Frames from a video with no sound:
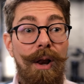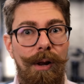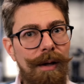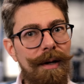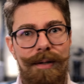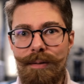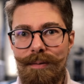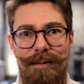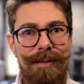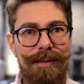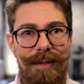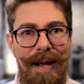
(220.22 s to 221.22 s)
learn
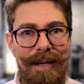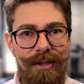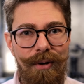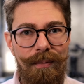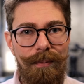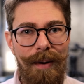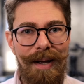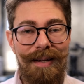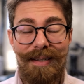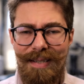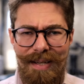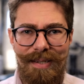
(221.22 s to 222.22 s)
any software
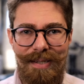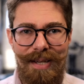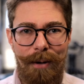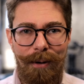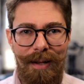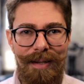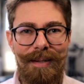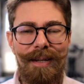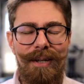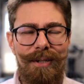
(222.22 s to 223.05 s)
necessarily.